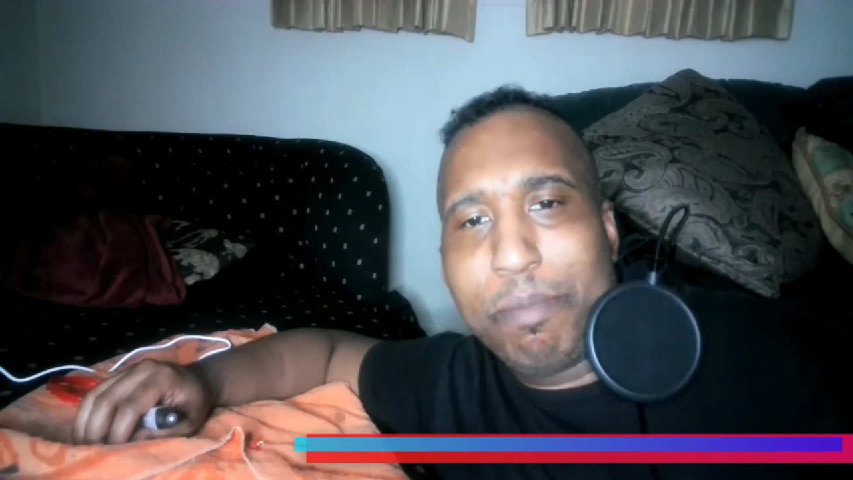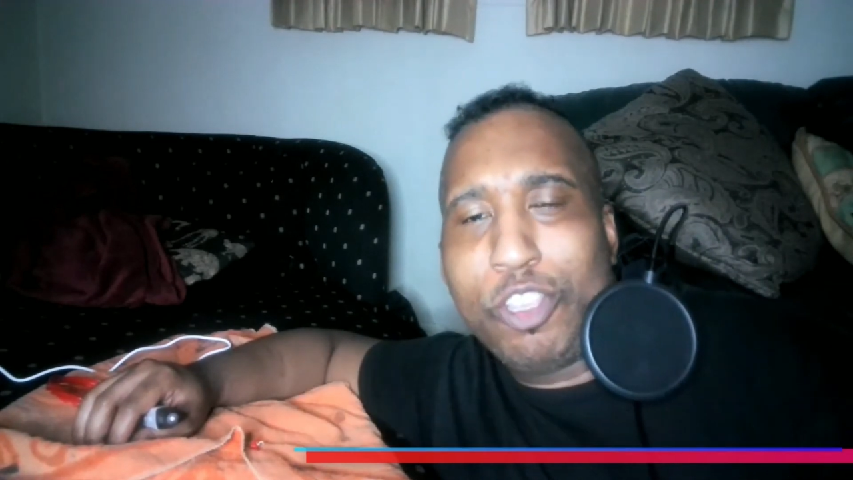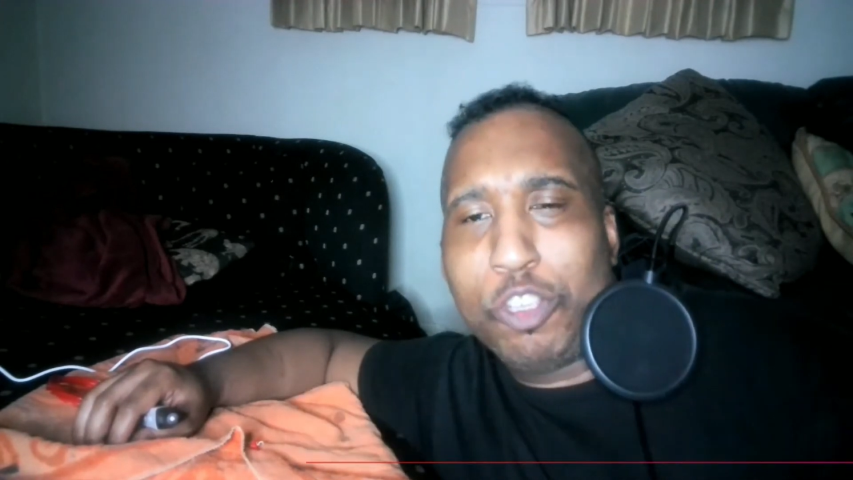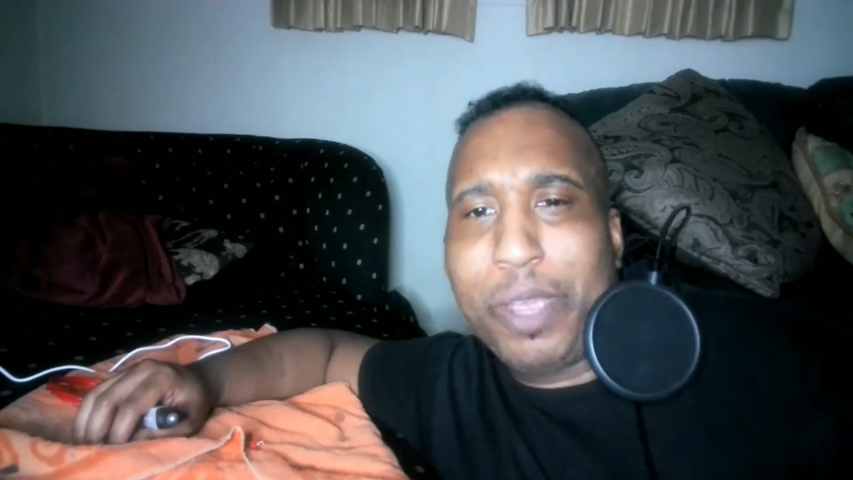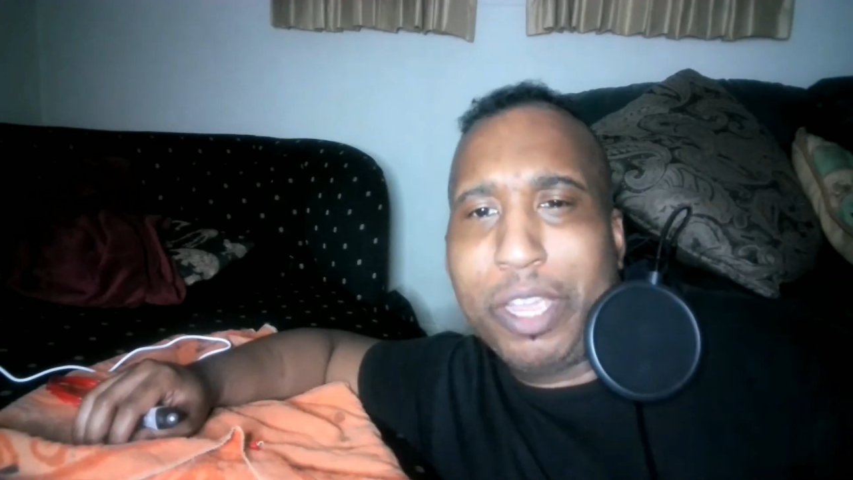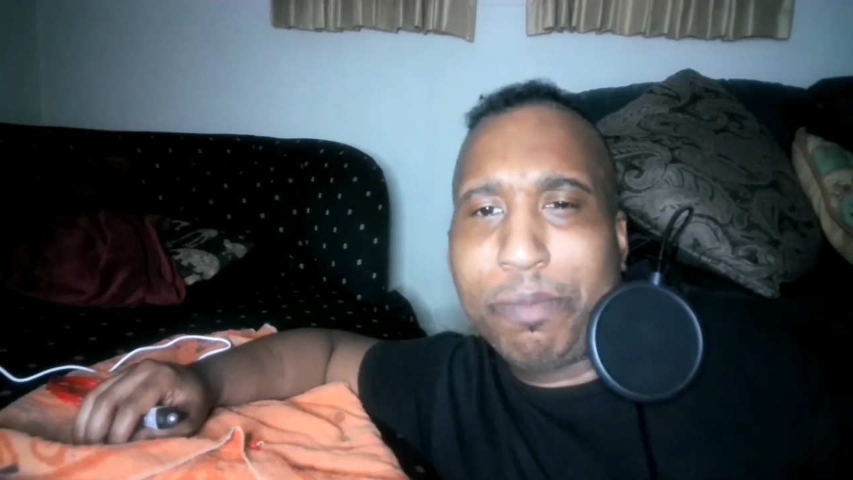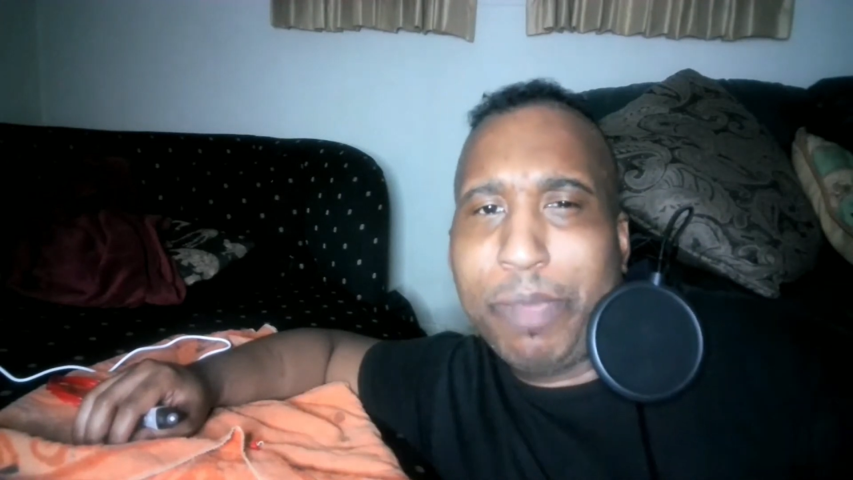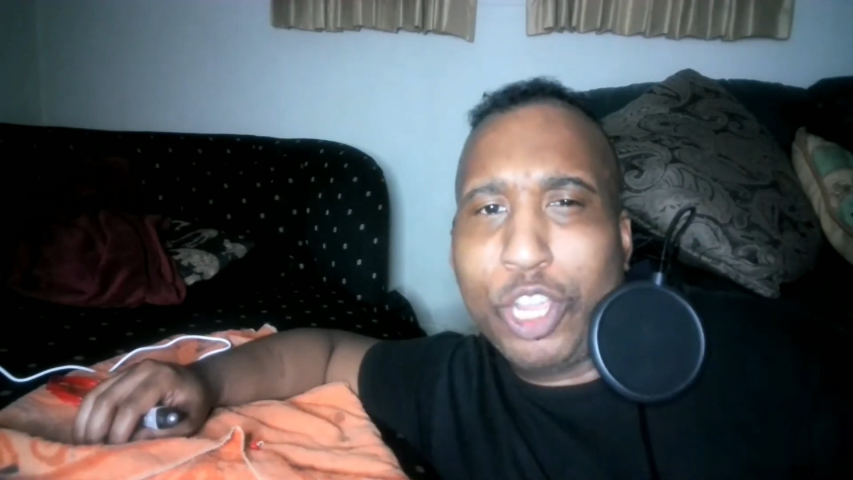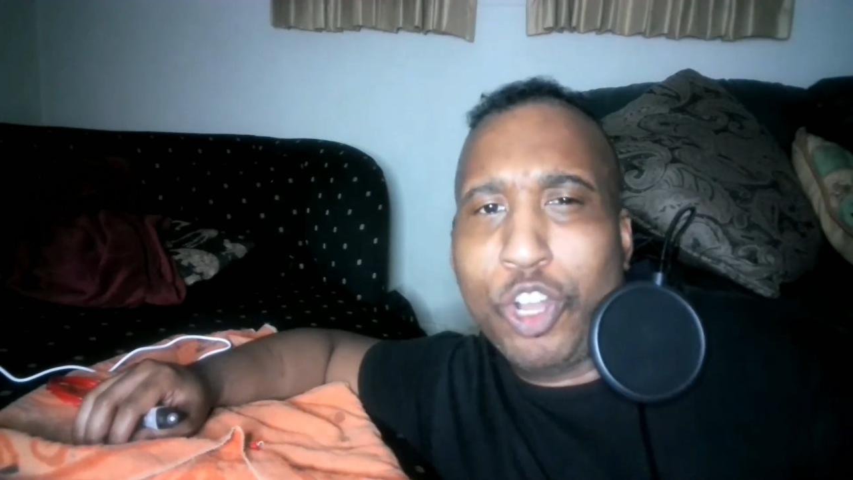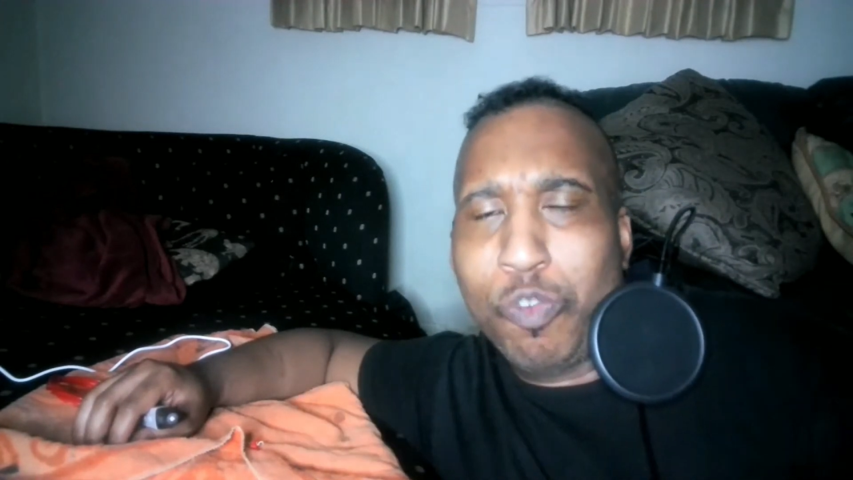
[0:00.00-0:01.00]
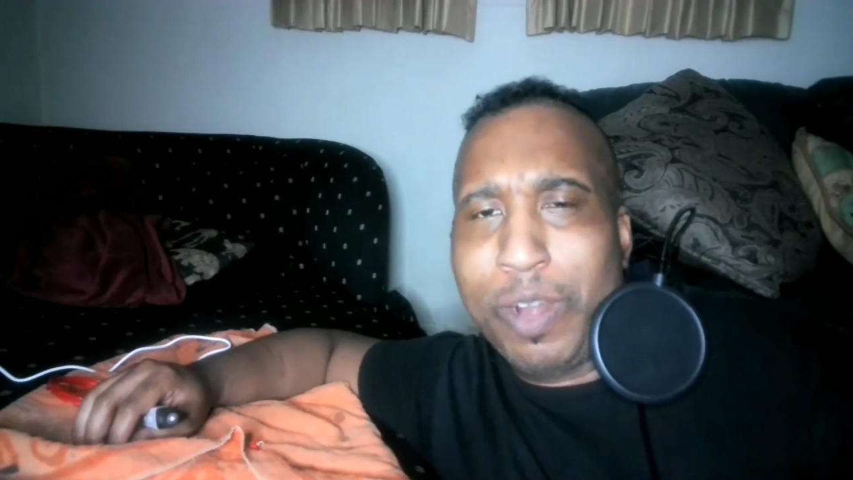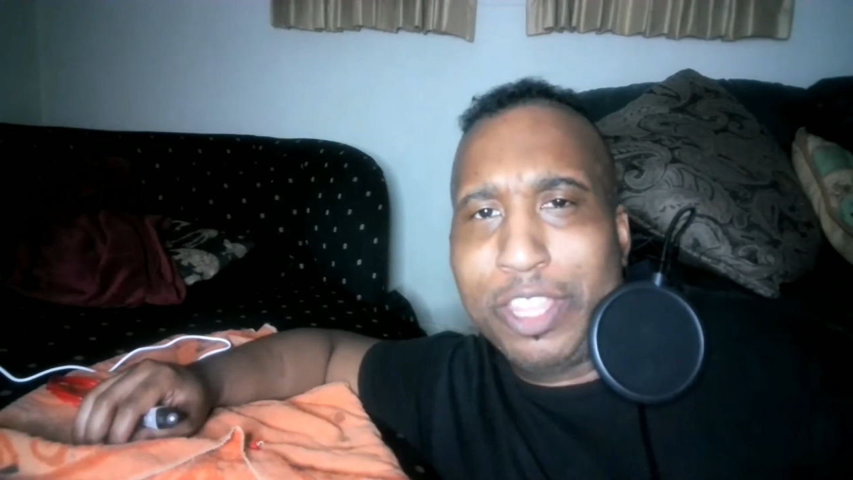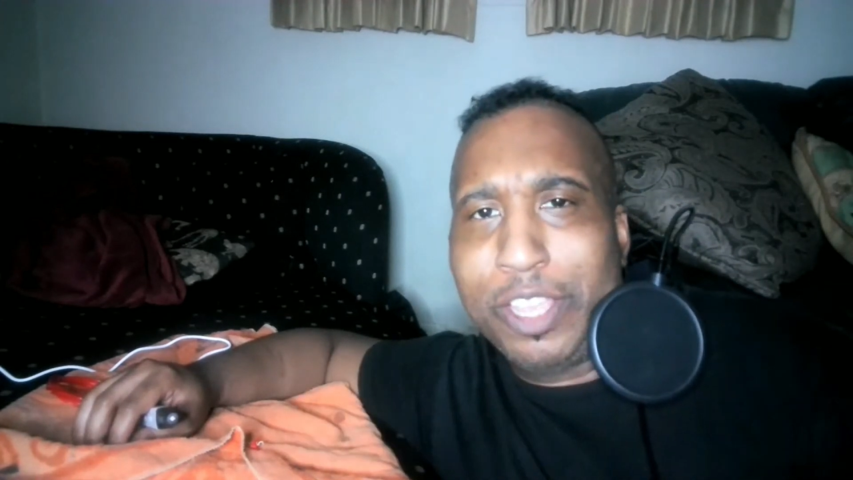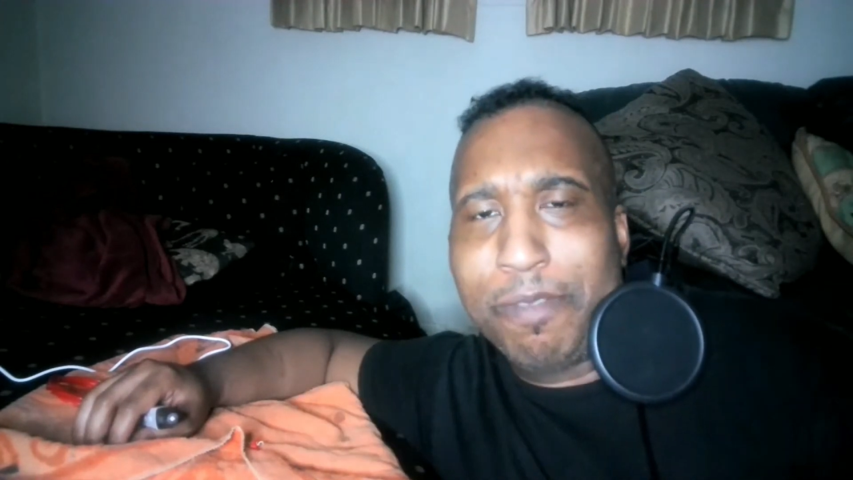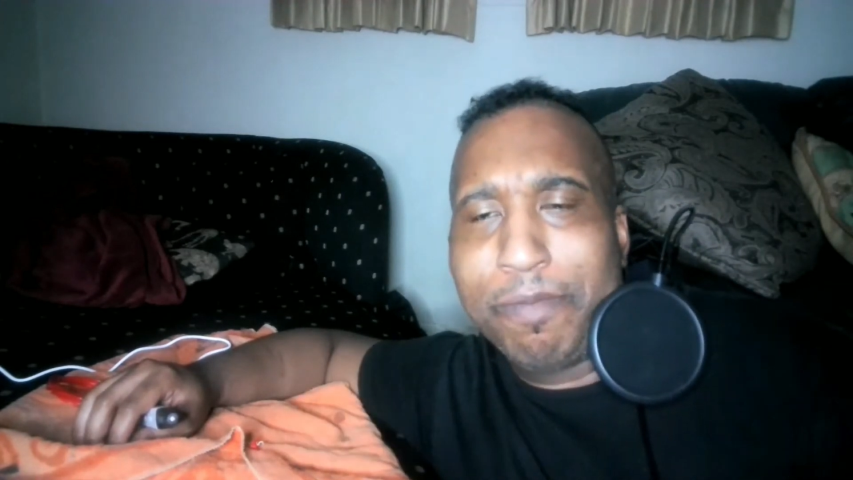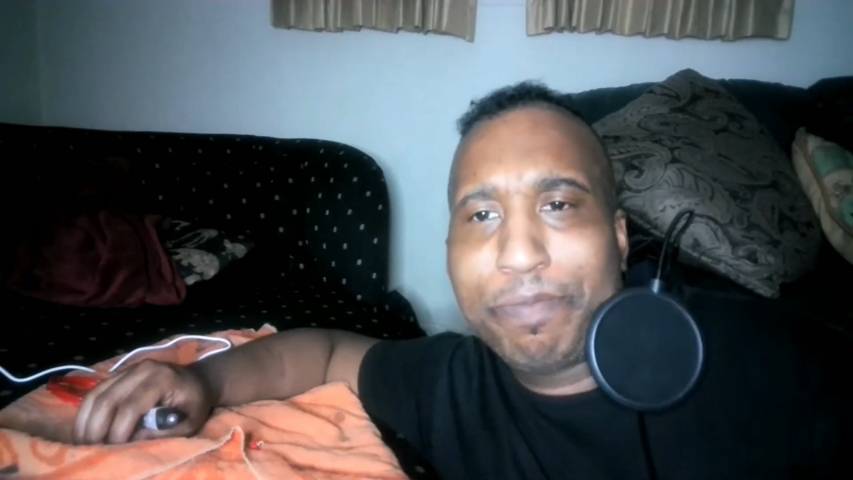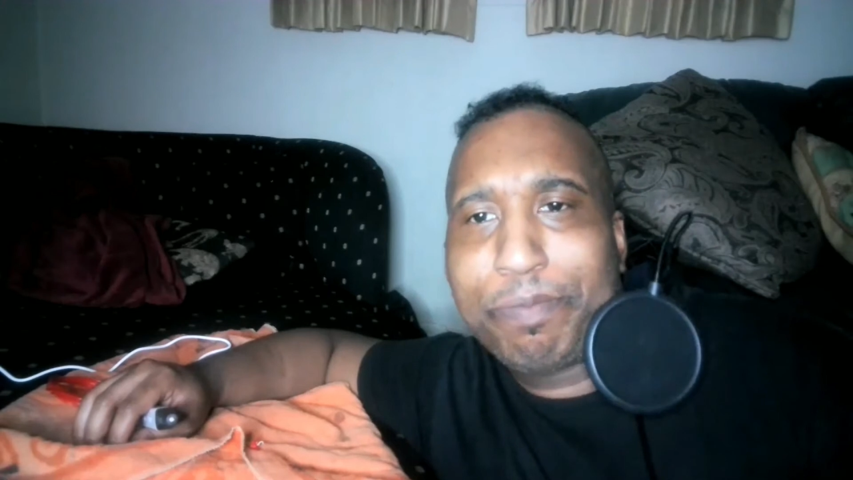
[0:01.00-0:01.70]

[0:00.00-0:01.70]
But use my code right there.